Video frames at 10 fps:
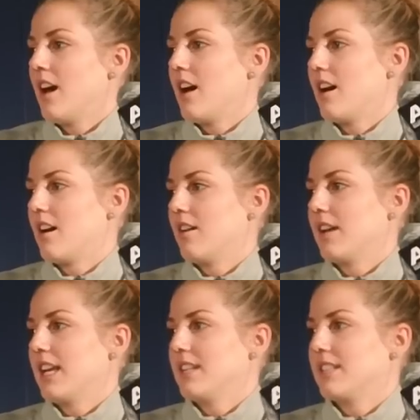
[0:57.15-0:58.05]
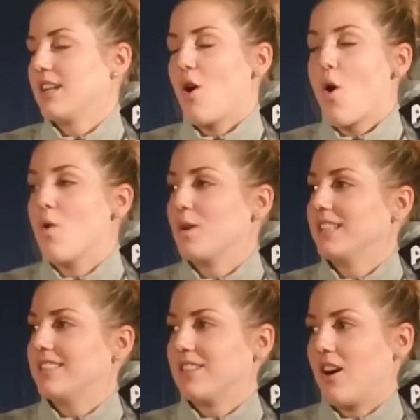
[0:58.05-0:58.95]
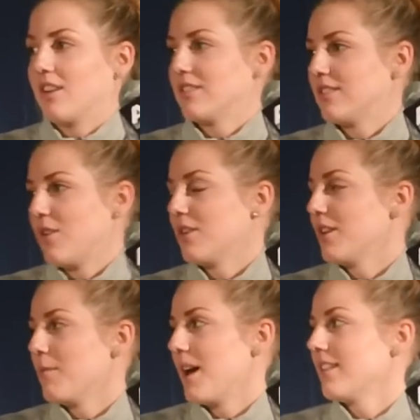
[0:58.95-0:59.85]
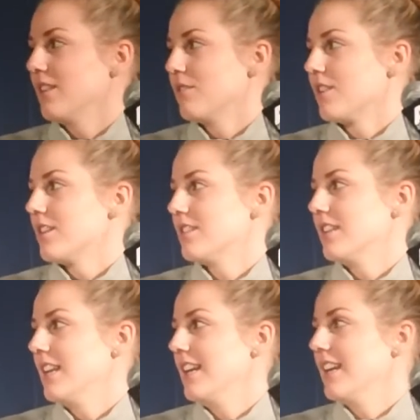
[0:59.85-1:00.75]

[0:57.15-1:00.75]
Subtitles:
And she always talks so good about the university